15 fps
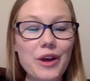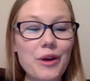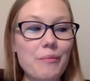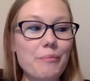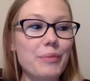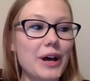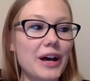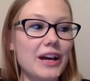
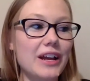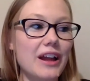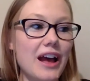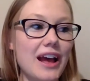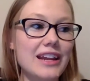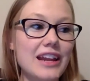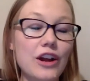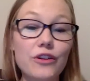But
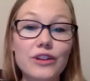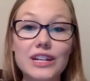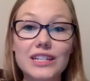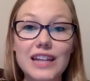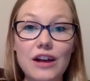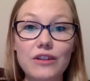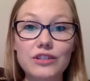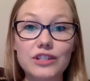I narrowed it
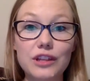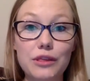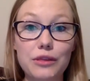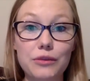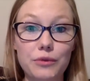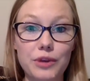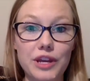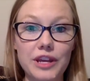down to
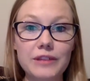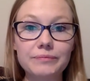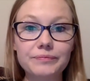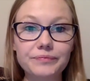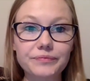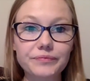3.